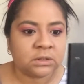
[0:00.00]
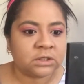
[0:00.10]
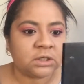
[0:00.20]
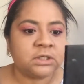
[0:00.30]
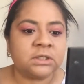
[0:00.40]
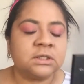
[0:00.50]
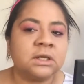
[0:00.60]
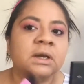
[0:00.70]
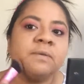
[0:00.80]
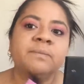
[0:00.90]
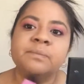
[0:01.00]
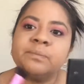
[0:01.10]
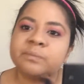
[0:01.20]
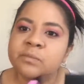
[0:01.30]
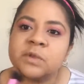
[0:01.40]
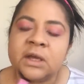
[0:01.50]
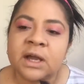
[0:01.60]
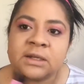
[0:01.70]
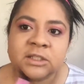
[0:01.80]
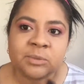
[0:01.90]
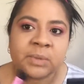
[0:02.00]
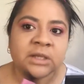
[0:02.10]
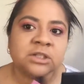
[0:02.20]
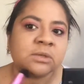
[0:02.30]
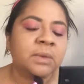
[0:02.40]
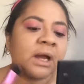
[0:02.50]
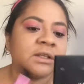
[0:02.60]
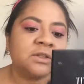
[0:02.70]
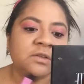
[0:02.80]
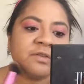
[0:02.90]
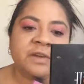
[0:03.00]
Just add dimension back into the